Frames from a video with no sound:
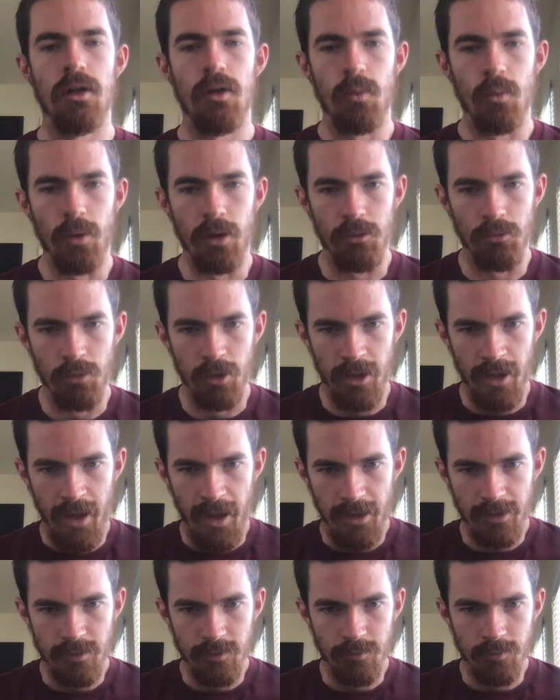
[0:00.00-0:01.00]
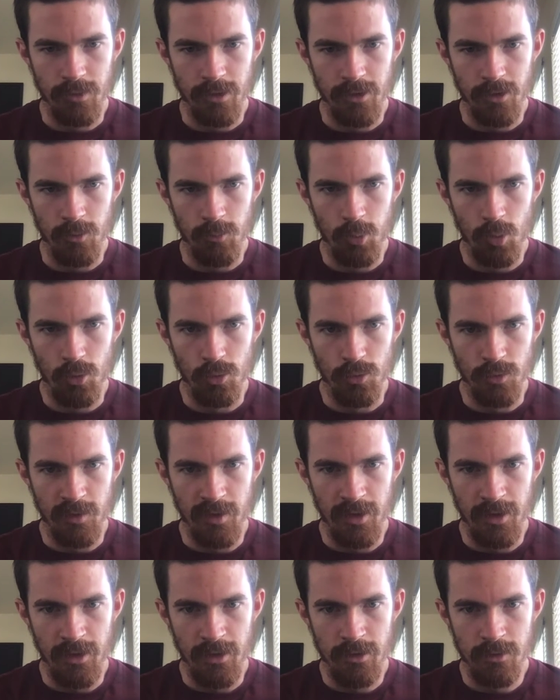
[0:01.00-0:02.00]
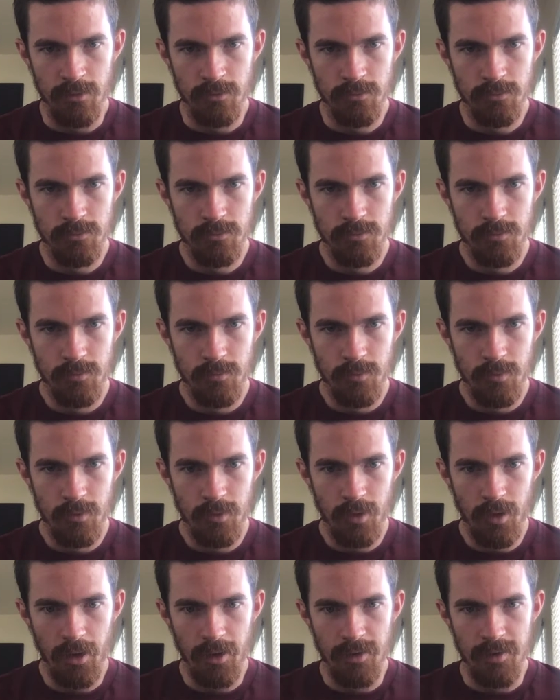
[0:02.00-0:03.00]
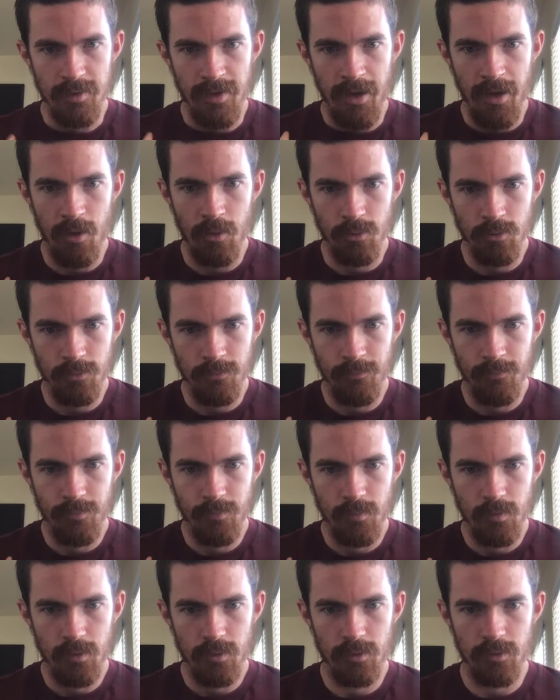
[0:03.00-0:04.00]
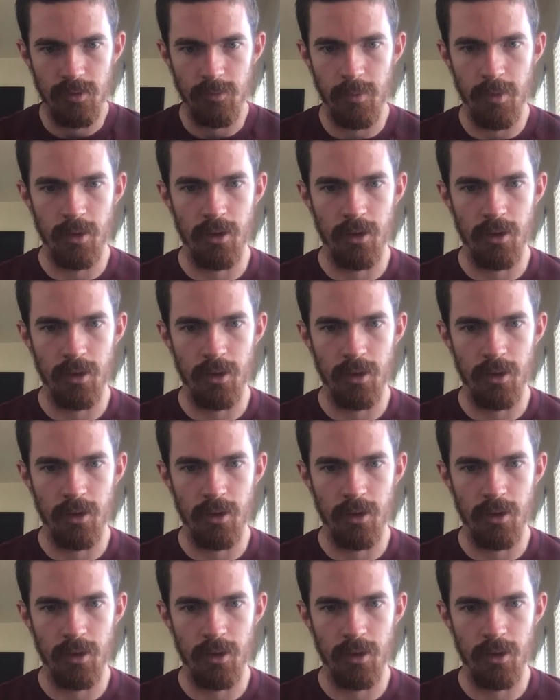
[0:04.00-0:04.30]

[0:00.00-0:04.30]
we reactively are pulled in and down to